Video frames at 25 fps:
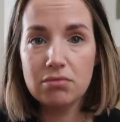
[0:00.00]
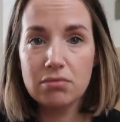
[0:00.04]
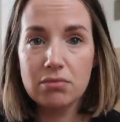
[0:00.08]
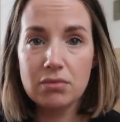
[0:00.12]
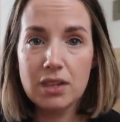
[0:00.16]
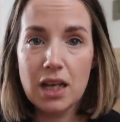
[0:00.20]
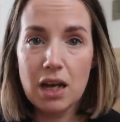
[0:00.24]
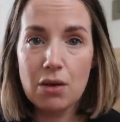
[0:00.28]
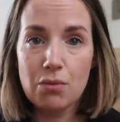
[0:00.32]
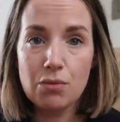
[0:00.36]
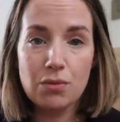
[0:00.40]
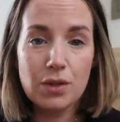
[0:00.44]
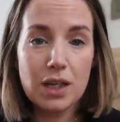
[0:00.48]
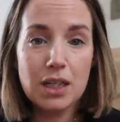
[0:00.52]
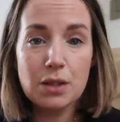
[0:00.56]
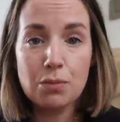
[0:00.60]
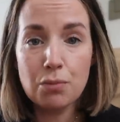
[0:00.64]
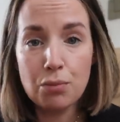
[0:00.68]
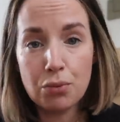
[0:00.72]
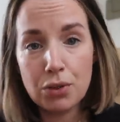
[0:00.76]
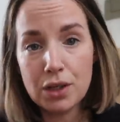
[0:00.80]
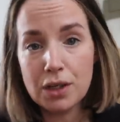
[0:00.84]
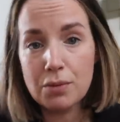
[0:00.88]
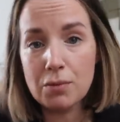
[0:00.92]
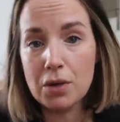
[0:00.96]
That's
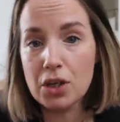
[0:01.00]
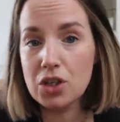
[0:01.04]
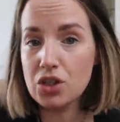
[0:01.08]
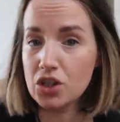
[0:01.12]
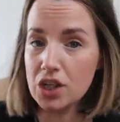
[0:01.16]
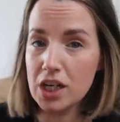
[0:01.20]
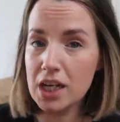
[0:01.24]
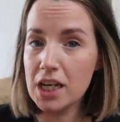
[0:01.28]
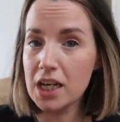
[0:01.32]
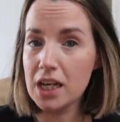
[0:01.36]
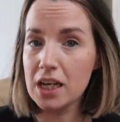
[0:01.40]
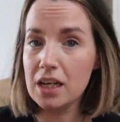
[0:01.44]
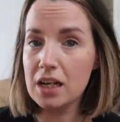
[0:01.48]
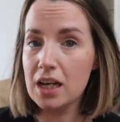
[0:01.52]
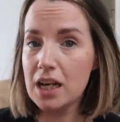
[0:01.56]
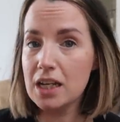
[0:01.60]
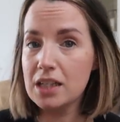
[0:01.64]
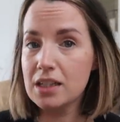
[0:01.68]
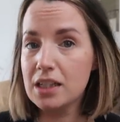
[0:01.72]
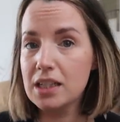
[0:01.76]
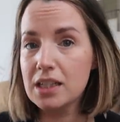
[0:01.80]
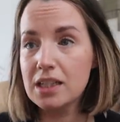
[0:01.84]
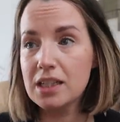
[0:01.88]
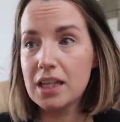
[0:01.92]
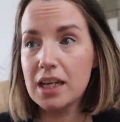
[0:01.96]
pretty much it.
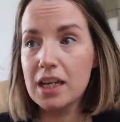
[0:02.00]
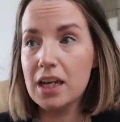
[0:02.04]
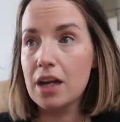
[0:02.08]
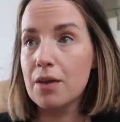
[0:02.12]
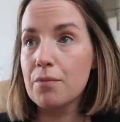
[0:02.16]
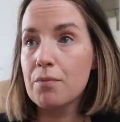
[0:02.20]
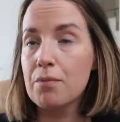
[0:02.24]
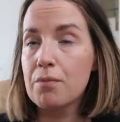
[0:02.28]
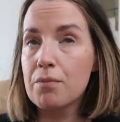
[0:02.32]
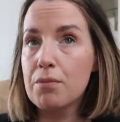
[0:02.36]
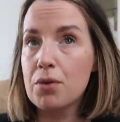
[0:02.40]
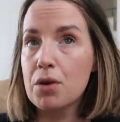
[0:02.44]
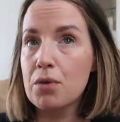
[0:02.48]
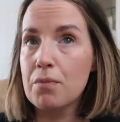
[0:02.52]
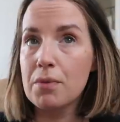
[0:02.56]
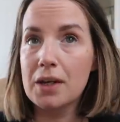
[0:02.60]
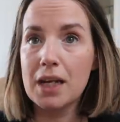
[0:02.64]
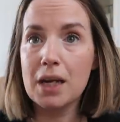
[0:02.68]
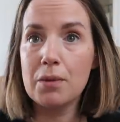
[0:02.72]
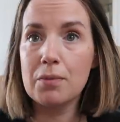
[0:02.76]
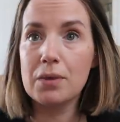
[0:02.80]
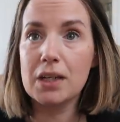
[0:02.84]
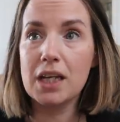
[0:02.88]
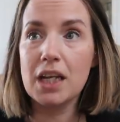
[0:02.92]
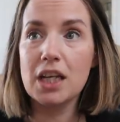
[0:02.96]
As I say, I put my
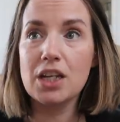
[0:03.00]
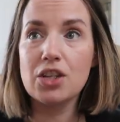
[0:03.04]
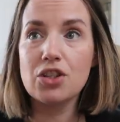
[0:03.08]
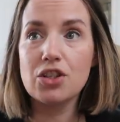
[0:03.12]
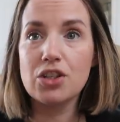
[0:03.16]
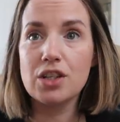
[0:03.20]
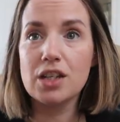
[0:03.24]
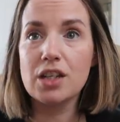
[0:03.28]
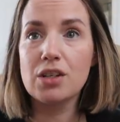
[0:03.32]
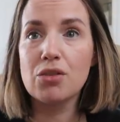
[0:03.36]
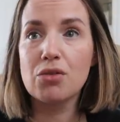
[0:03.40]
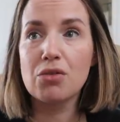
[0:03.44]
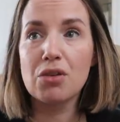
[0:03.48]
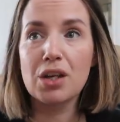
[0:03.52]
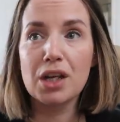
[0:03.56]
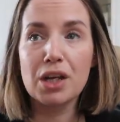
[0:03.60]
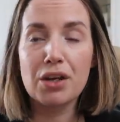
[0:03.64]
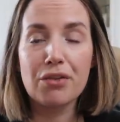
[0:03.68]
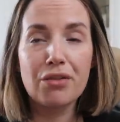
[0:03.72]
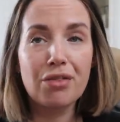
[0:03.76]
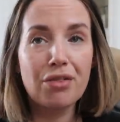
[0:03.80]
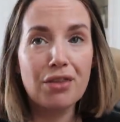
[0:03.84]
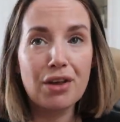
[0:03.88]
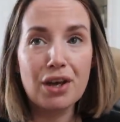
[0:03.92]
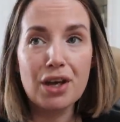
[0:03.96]
application in on like
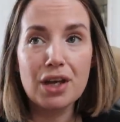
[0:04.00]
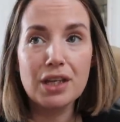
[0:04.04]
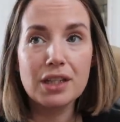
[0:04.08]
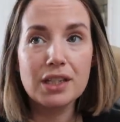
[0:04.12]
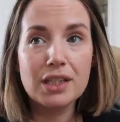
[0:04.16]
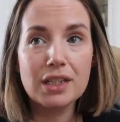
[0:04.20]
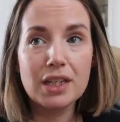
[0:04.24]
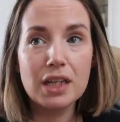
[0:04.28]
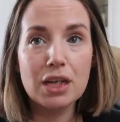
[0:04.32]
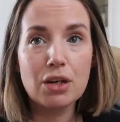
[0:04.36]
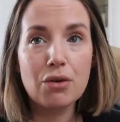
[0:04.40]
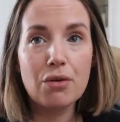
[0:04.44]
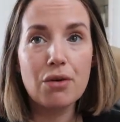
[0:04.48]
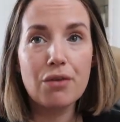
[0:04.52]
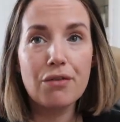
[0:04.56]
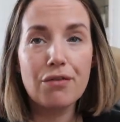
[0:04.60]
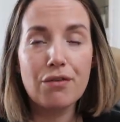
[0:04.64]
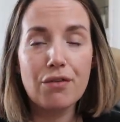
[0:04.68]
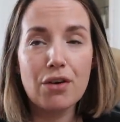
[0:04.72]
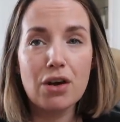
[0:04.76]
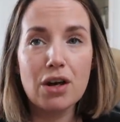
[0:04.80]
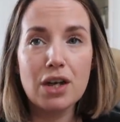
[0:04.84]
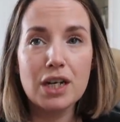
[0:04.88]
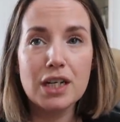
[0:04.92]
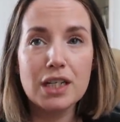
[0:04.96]
a Thursday or a
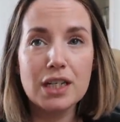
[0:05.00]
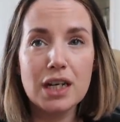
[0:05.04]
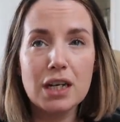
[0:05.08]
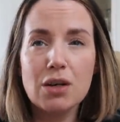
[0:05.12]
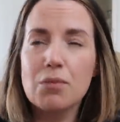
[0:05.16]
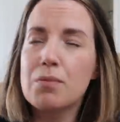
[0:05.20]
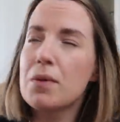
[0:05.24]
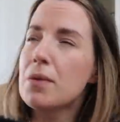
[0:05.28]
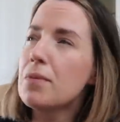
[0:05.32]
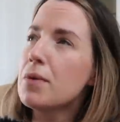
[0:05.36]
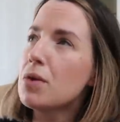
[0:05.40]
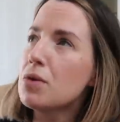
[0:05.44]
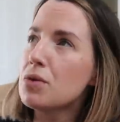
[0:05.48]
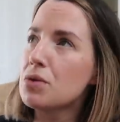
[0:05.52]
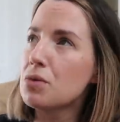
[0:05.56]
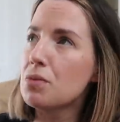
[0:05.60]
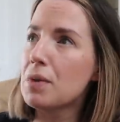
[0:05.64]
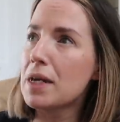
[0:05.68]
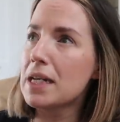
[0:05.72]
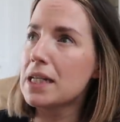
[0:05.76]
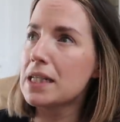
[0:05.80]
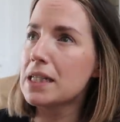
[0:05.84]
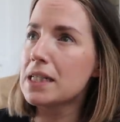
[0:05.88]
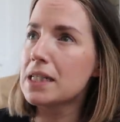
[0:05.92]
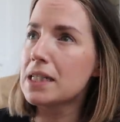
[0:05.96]
Friday, or maybe it was a
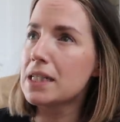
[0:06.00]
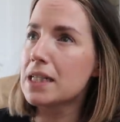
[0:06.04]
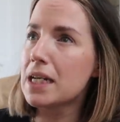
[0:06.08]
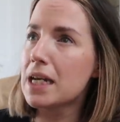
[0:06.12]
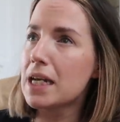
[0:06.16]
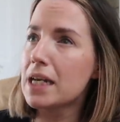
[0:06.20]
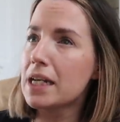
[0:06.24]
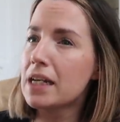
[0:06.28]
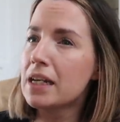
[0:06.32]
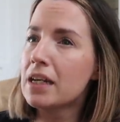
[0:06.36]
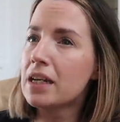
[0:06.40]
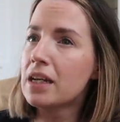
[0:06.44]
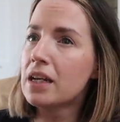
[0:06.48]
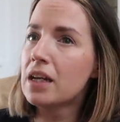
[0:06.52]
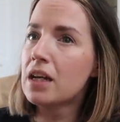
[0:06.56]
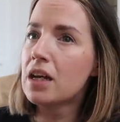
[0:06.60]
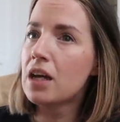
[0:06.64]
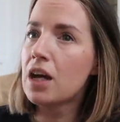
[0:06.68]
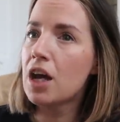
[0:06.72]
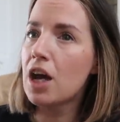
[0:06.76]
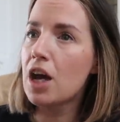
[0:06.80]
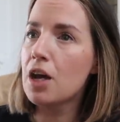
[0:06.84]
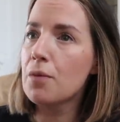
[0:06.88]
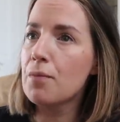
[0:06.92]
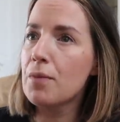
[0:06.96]
Wednesday.
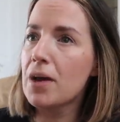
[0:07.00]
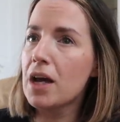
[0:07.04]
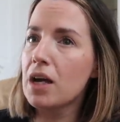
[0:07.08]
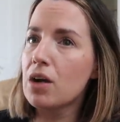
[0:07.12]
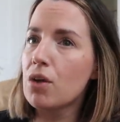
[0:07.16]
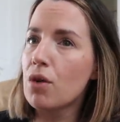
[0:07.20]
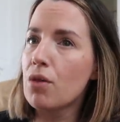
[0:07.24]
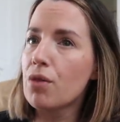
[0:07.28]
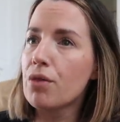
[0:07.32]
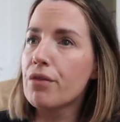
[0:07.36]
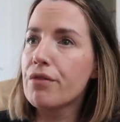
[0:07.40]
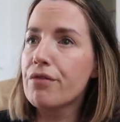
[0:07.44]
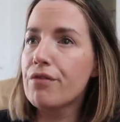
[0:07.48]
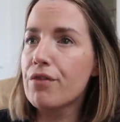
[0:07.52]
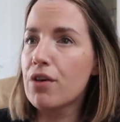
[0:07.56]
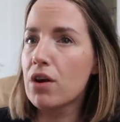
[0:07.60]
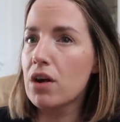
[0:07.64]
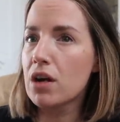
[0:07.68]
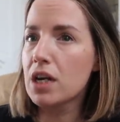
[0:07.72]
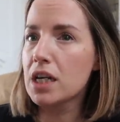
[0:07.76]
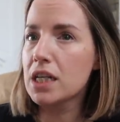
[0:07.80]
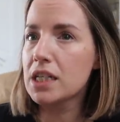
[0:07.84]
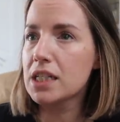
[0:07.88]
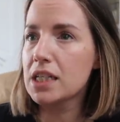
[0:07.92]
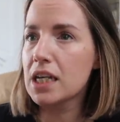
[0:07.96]
Heard back on the
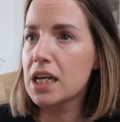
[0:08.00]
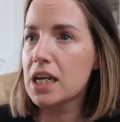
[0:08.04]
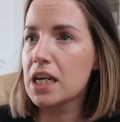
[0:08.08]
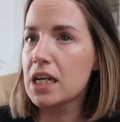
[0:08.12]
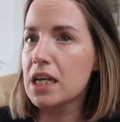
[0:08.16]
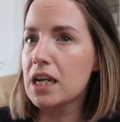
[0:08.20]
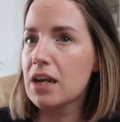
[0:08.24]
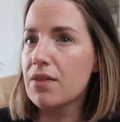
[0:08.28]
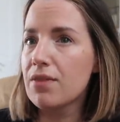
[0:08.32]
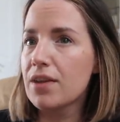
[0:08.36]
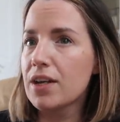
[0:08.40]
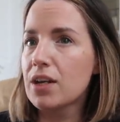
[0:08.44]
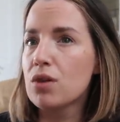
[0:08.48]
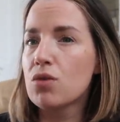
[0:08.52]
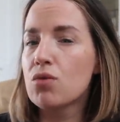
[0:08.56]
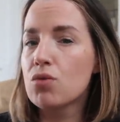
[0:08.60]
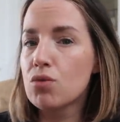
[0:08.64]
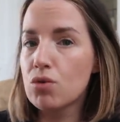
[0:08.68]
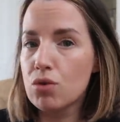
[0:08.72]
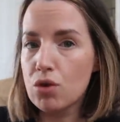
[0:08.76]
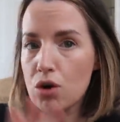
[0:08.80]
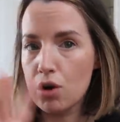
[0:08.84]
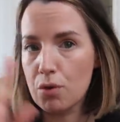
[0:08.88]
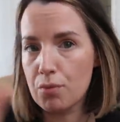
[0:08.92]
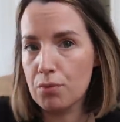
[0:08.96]
Friday, and then it
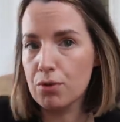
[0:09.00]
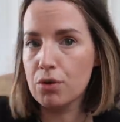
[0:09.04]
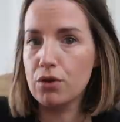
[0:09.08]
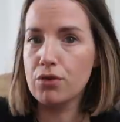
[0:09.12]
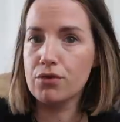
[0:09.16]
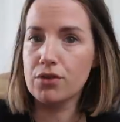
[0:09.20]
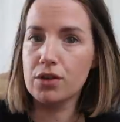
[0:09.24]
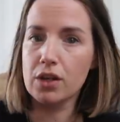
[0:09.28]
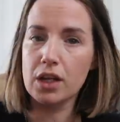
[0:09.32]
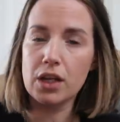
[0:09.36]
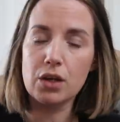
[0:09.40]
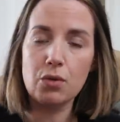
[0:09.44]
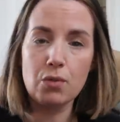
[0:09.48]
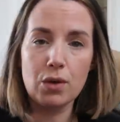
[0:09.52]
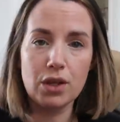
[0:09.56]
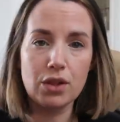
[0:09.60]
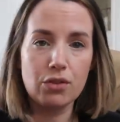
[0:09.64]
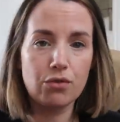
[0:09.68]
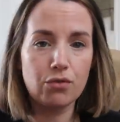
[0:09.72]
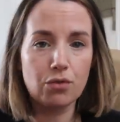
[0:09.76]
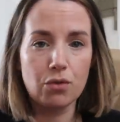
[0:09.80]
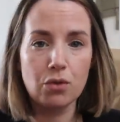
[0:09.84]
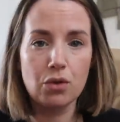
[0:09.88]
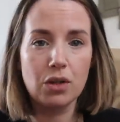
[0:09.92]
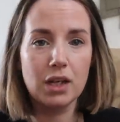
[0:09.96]
all got approved and like
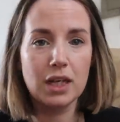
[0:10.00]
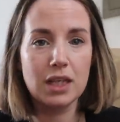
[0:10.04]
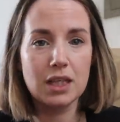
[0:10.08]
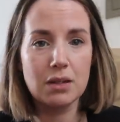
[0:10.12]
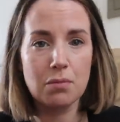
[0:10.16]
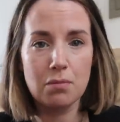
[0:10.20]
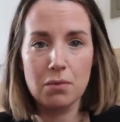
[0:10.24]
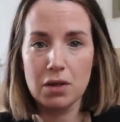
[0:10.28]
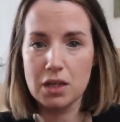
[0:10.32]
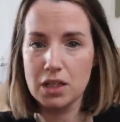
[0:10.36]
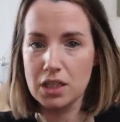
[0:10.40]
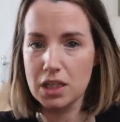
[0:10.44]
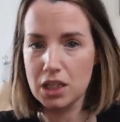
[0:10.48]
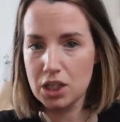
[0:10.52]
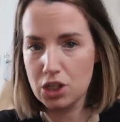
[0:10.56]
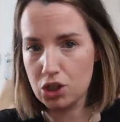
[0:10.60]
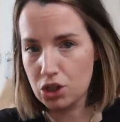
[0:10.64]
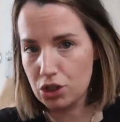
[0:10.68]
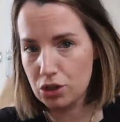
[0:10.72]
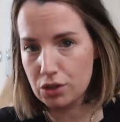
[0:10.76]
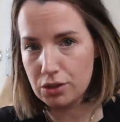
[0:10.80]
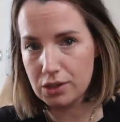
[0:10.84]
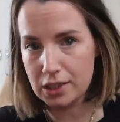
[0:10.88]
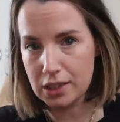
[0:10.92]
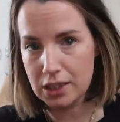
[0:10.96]
went through on like the Monday,
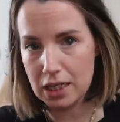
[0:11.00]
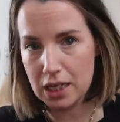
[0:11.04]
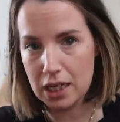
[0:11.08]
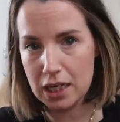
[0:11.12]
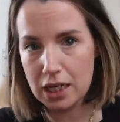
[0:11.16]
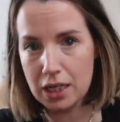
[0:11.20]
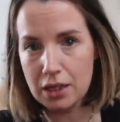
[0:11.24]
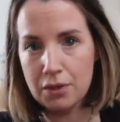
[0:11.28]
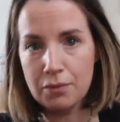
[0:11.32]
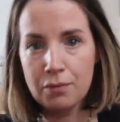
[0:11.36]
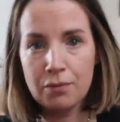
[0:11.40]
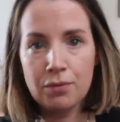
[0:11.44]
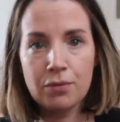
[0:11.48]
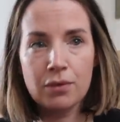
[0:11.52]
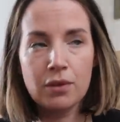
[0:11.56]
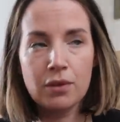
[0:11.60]
Tuesday.